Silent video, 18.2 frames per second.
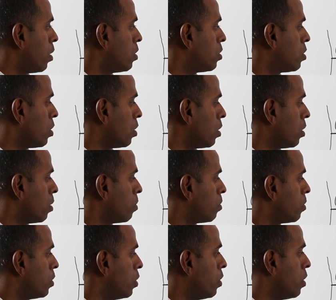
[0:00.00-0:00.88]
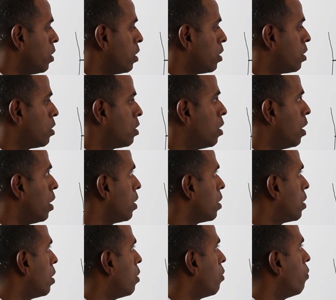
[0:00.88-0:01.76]
So you need to
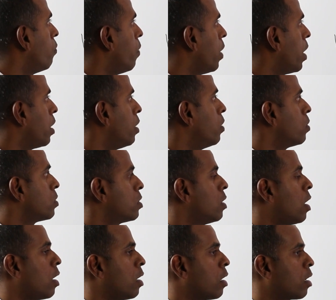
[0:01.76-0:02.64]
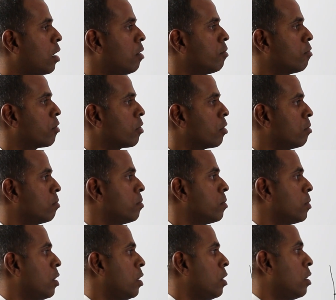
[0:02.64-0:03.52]
think where those data come from,
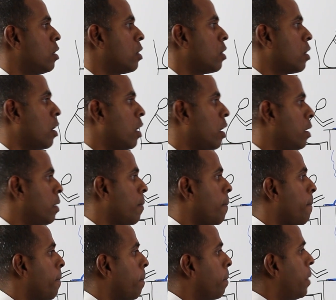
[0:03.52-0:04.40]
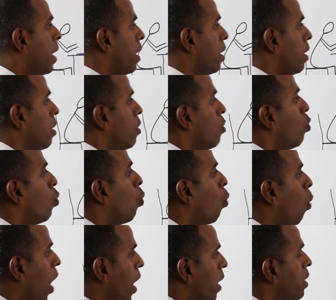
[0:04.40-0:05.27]
right? Then
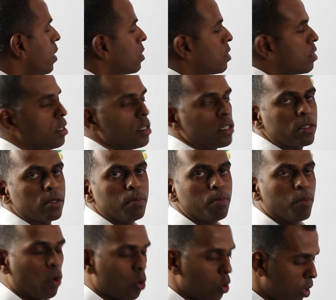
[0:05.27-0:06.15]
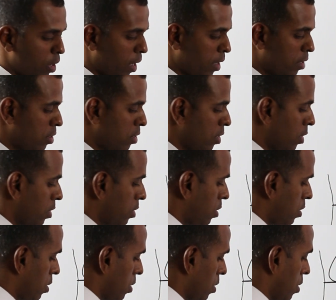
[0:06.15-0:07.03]
why does this model
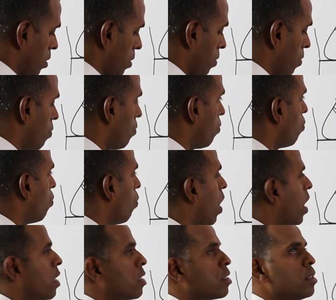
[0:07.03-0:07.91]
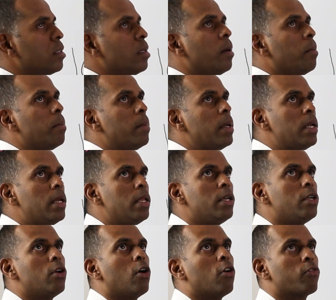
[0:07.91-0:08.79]
exists? What is the
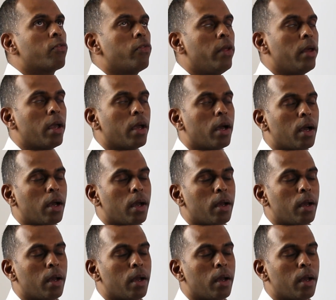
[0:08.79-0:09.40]
meaning of the